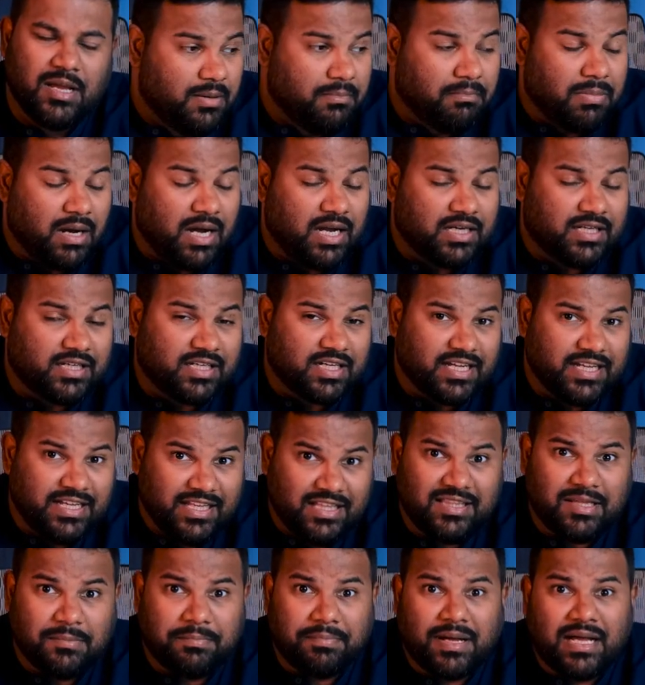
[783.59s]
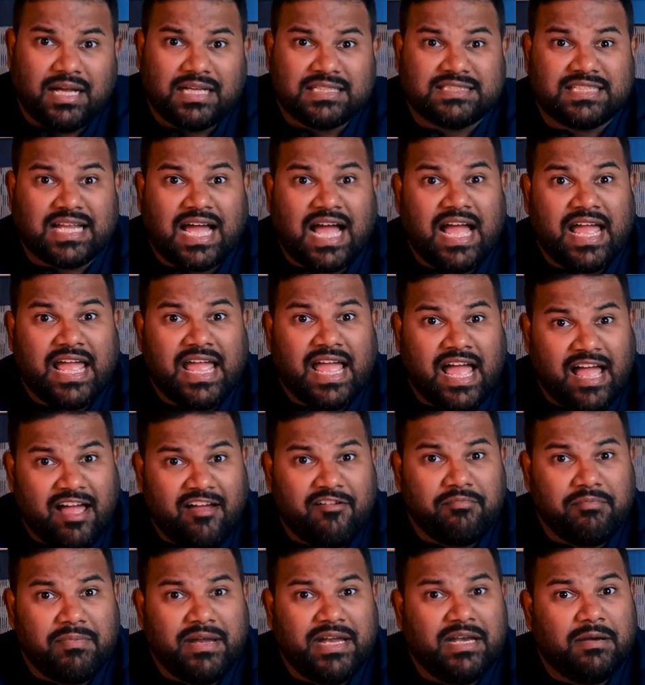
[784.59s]
But in the past, I
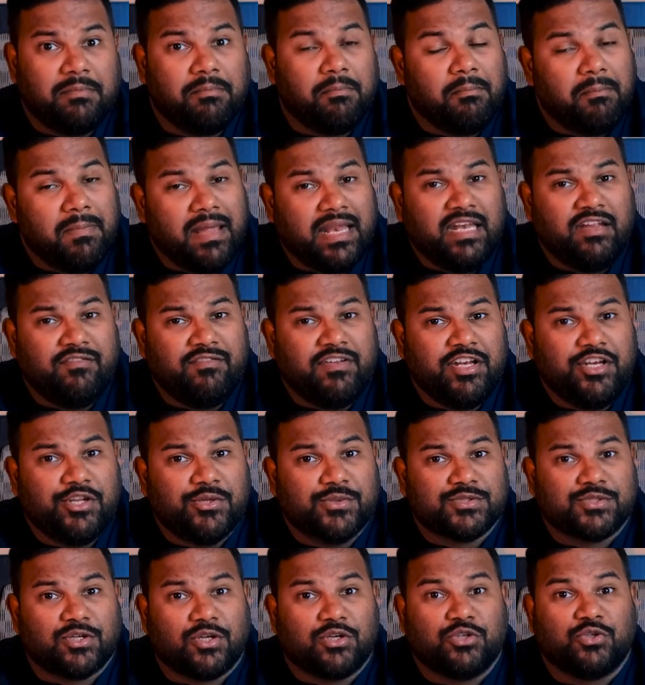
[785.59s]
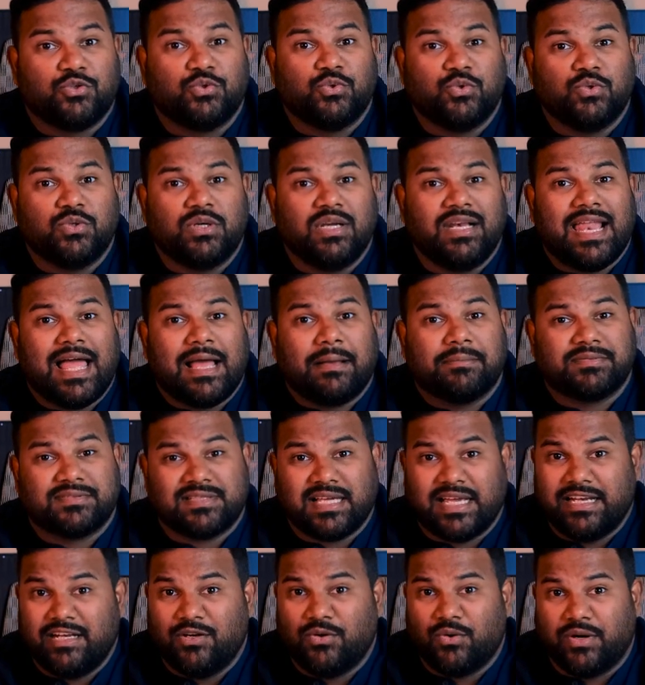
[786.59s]
have made many videos on Google app
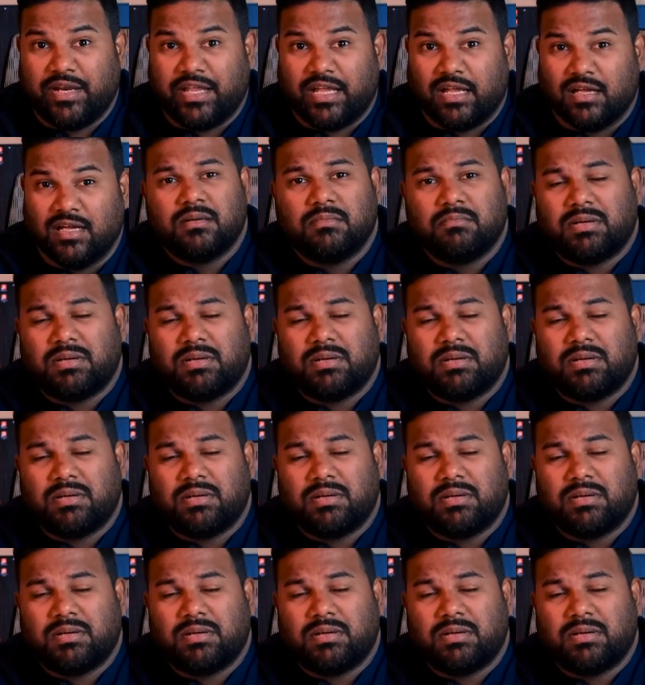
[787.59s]
sideloading,